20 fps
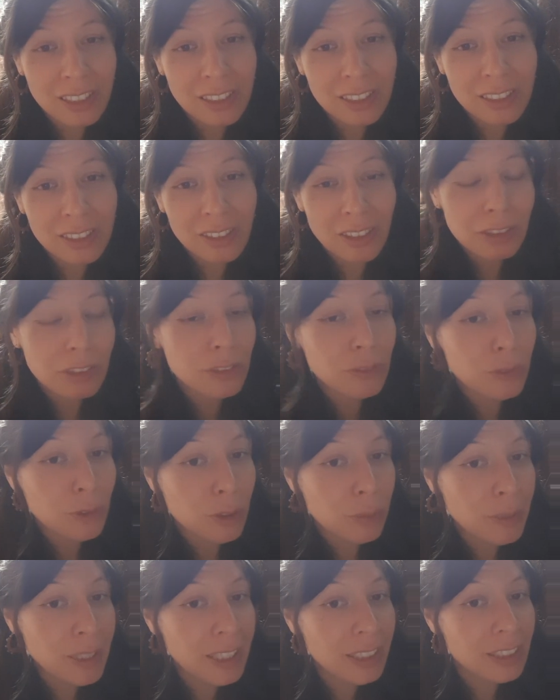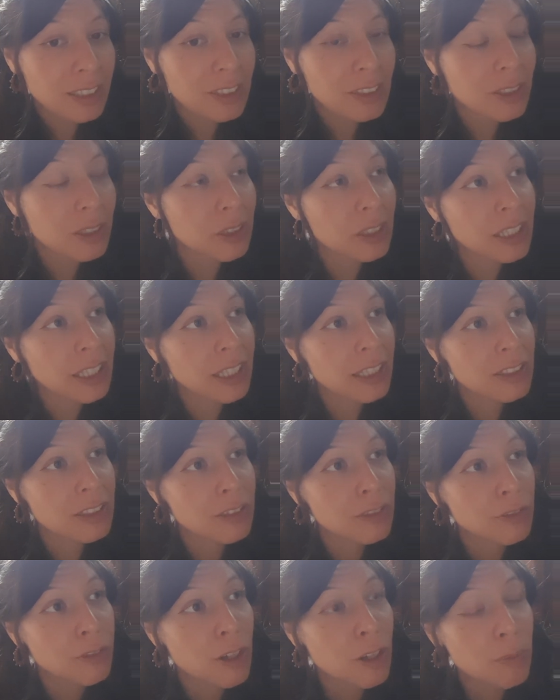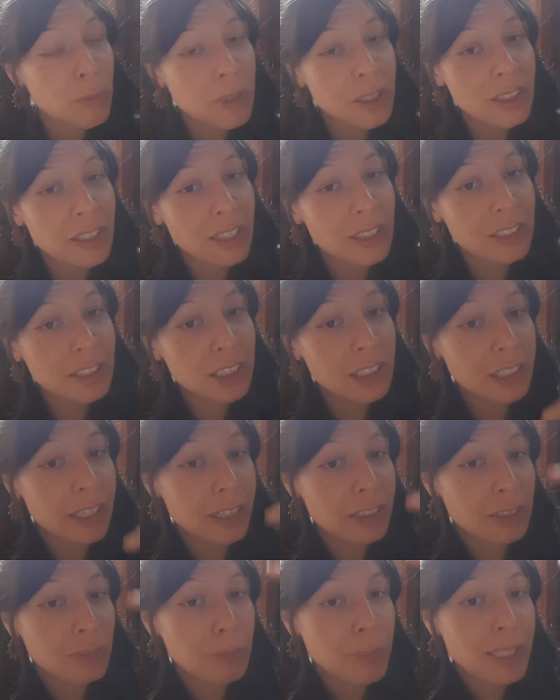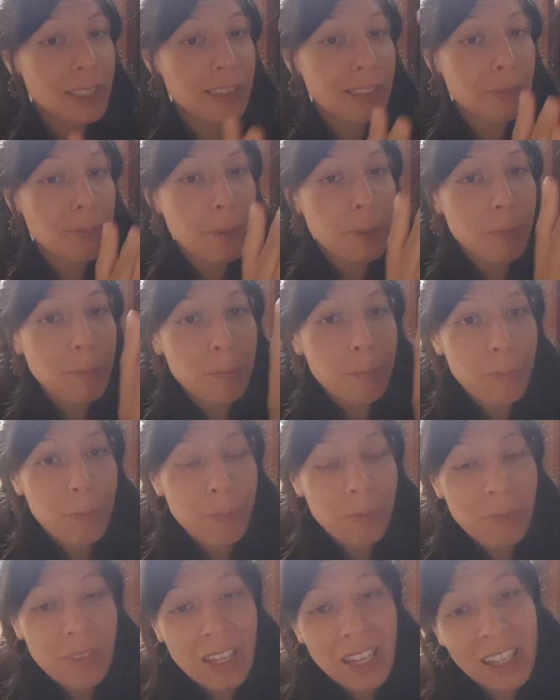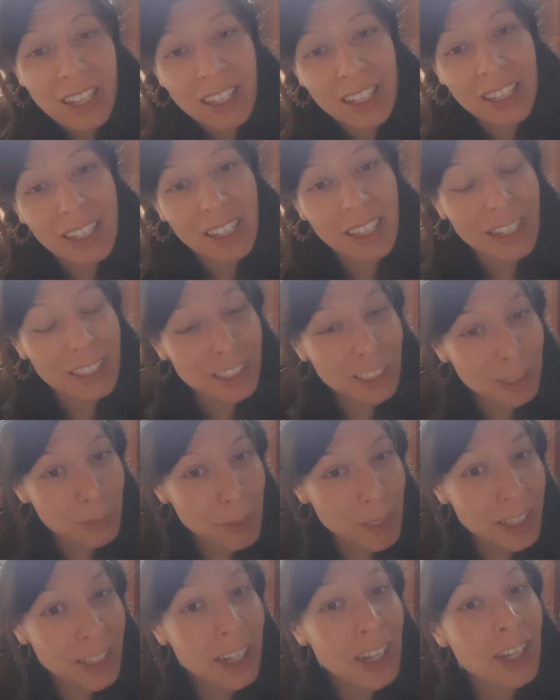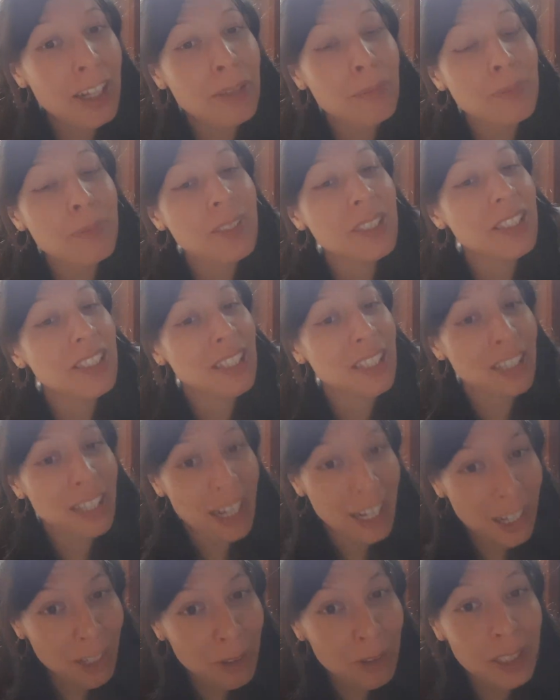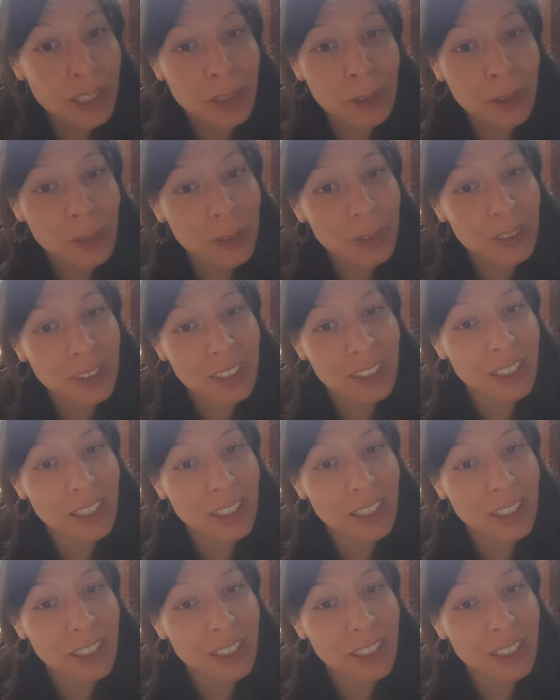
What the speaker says: transforming, turning into foam, but then she gets picked up and she becomes an Ariel,